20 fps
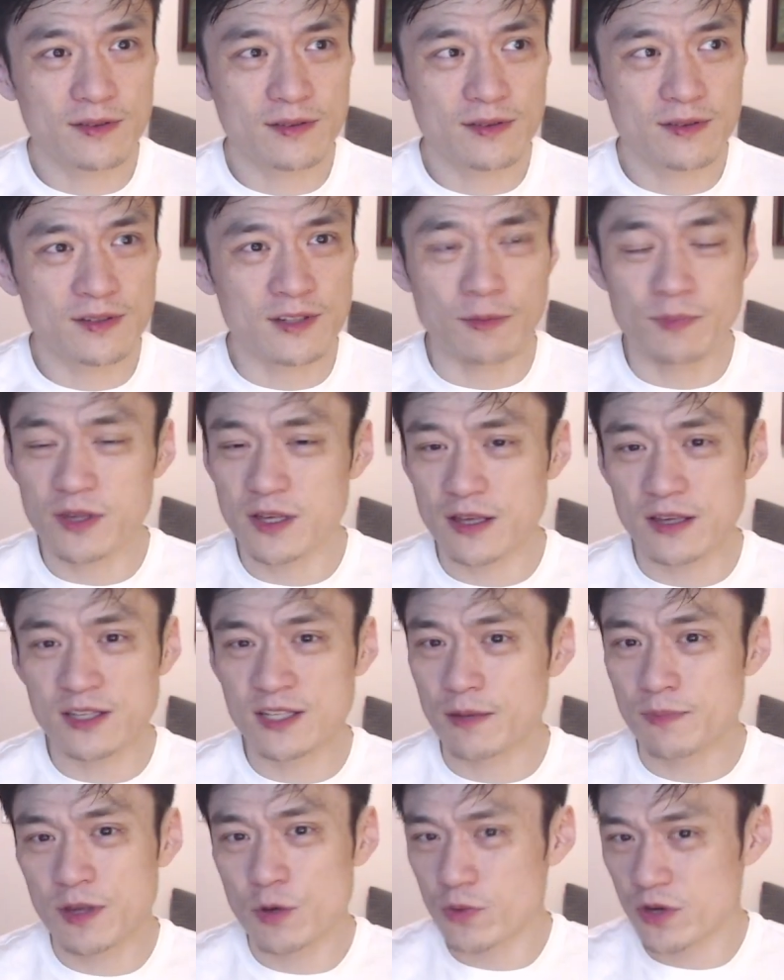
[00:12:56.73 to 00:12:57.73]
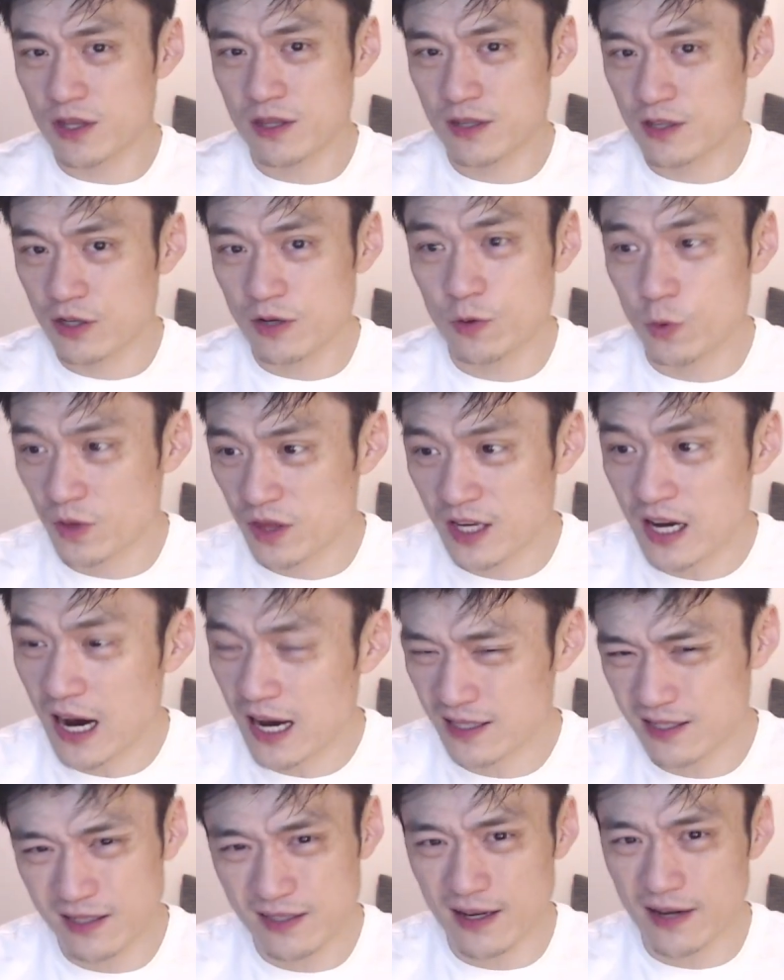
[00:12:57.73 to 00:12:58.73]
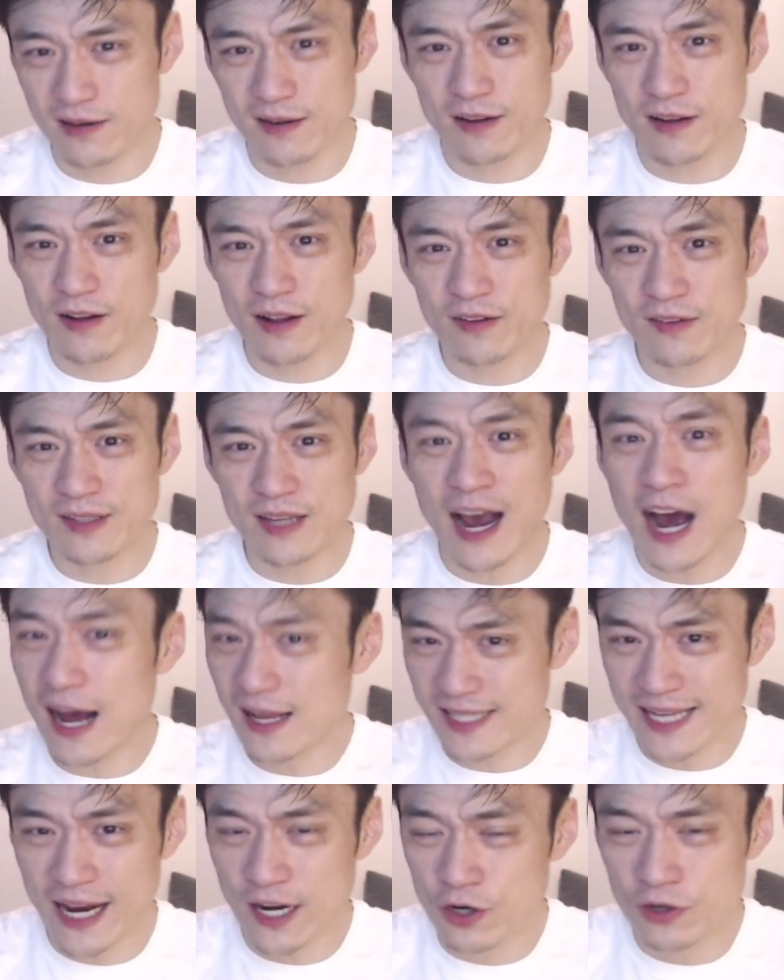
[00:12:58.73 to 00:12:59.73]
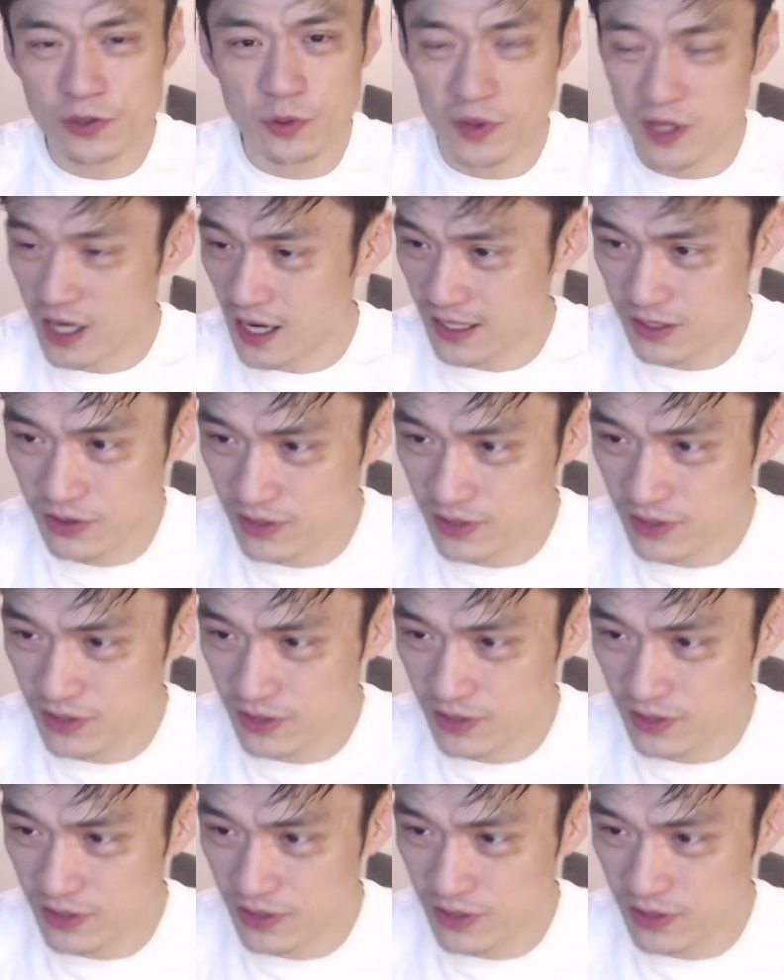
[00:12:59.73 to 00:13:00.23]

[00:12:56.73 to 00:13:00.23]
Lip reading: something with Gus. It's like Hard Tackles with Gus or